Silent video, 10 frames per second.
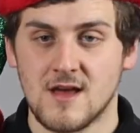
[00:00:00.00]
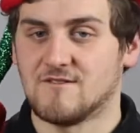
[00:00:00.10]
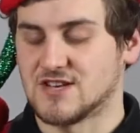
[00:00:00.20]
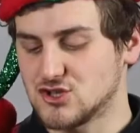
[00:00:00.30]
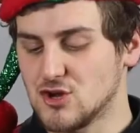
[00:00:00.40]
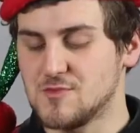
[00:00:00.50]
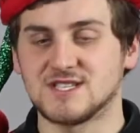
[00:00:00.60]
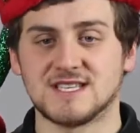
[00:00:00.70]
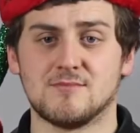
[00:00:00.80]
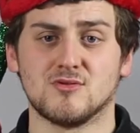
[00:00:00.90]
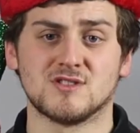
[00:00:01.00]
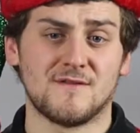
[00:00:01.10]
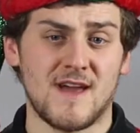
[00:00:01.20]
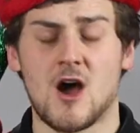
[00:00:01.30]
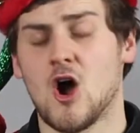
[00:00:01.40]
They're super simple to
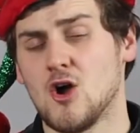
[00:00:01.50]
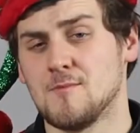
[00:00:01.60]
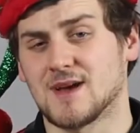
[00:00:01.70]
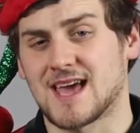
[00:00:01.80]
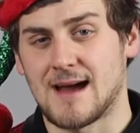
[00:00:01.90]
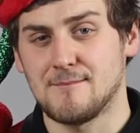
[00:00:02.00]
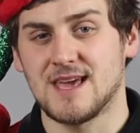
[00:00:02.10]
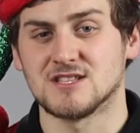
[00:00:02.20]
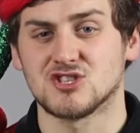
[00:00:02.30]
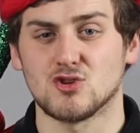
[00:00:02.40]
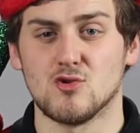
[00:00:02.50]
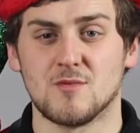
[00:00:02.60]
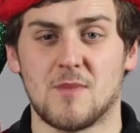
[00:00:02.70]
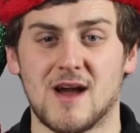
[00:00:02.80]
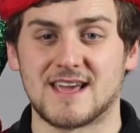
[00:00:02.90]
fit at home, but can be
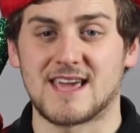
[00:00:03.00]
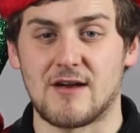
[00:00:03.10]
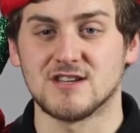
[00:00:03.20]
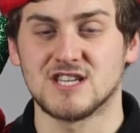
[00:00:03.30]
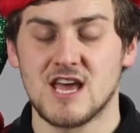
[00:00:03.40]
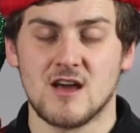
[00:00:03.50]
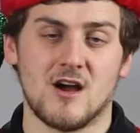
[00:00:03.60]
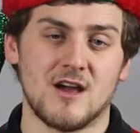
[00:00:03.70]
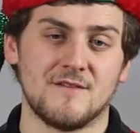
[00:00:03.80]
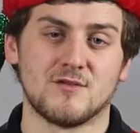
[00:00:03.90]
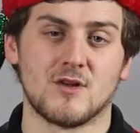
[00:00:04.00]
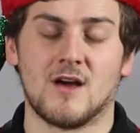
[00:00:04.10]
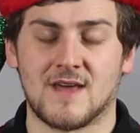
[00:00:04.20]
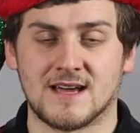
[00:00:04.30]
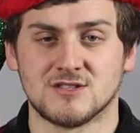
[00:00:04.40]
installed by a garage if you'd
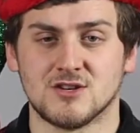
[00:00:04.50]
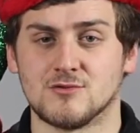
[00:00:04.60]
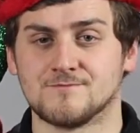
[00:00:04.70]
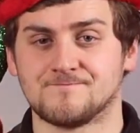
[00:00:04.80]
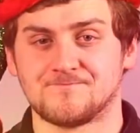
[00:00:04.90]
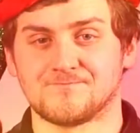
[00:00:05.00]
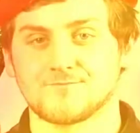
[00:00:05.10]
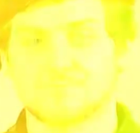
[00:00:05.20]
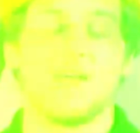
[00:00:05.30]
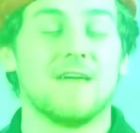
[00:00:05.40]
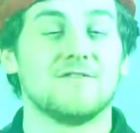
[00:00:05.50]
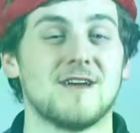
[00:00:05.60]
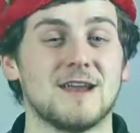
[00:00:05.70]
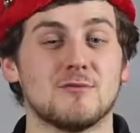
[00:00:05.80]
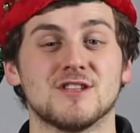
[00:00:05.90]
like that too. If you
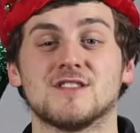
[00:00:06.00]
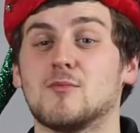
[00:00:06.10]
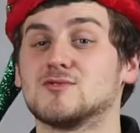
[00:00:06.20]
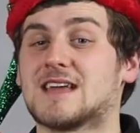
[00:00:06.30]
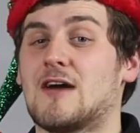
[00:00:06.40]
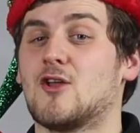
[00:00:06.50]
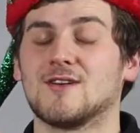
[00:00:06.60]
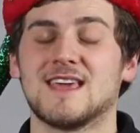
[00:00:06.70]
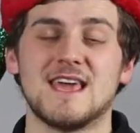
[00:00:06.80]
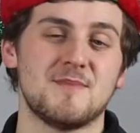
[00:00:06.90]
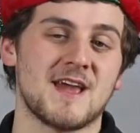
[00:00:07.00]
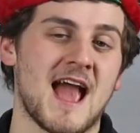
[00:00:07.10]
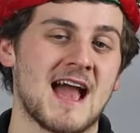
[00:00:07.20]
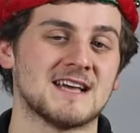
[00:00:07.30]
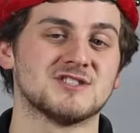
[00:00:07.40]
really want to double down on keeping
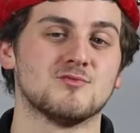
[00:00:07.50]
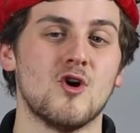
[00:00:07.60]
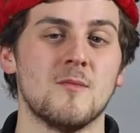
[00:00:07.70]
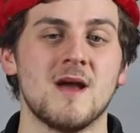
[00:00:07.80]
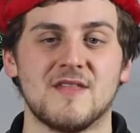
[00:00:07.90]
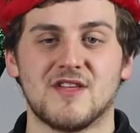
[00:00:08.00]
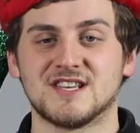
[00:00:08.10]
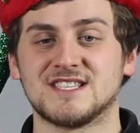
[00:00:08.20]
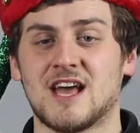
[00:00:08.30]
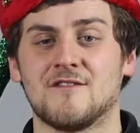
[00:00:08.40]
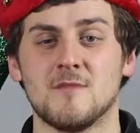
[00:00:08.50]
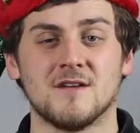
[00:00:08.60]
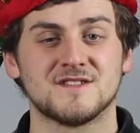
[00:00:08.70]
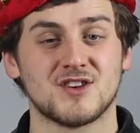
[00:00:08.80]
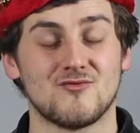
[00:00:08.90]
hands warm, then a set of
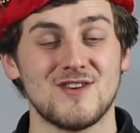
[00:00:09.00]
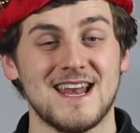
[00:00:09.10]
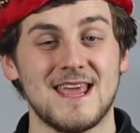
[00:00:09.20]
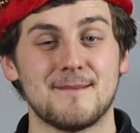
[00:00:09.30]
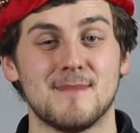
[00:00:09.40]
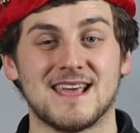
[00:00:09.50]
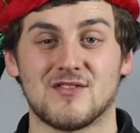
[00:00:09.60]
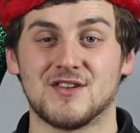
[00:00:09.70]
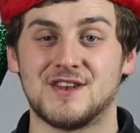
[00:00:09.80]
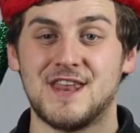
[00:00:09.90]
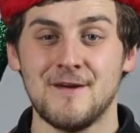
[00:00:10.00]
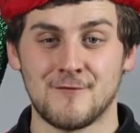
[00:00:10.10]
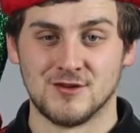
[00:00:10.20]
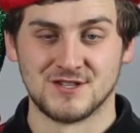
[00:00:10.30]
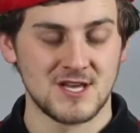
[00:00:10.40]
muffs really make the
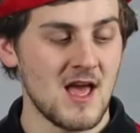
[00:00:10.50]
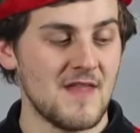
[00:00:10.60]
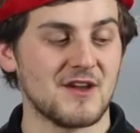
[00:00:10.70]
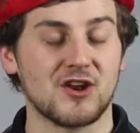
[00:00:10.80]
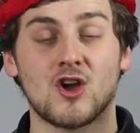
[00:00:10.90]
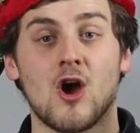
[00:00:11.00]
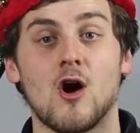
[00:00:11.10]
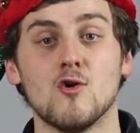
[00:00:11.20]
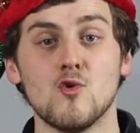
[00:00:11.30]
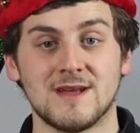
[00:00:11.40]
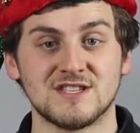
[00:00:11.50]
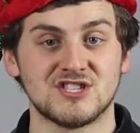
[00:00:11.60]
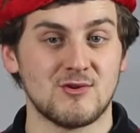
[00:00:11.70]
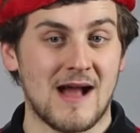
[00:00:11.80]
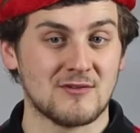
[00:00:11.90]
difference. They're going to cut all wind
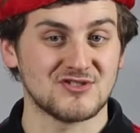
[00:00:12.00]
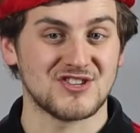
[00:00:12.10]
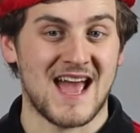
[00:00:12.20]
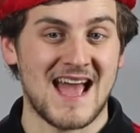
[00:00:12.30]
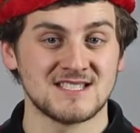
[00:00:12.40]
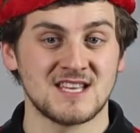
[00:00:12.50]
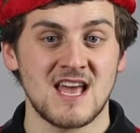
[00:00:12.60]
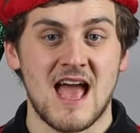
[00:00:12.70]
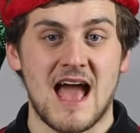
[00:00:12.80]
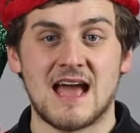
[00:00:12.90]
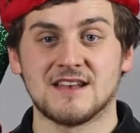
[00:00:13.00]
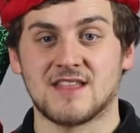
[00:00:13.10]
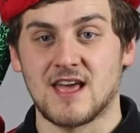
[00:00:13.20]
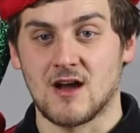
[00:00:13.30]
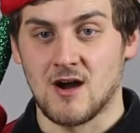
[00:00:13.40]
chill out to the hands, and
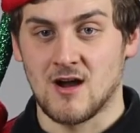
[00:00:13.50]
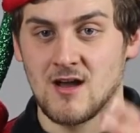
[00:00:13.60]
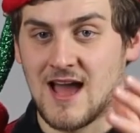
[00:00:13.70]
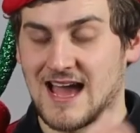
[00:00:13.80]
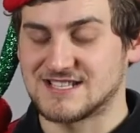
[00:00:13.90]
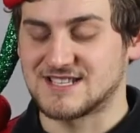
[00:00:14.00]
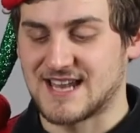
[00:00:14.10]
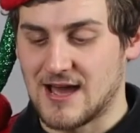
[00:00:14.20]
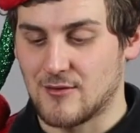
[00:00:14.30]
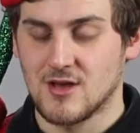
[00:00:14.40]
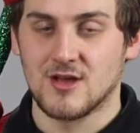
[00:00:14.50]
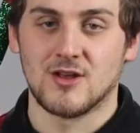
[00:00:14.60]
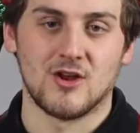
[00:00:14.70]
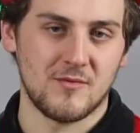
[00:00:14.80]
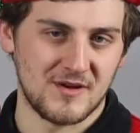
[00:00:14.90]
they are, hands down,
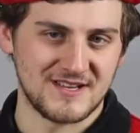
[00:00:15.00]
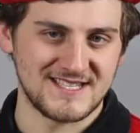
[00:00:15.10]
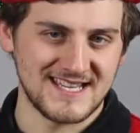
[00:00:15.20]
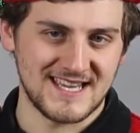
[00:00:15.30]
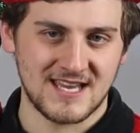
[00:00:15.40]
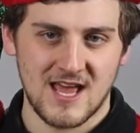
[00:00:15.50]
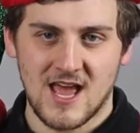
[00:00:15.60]
no pun intended,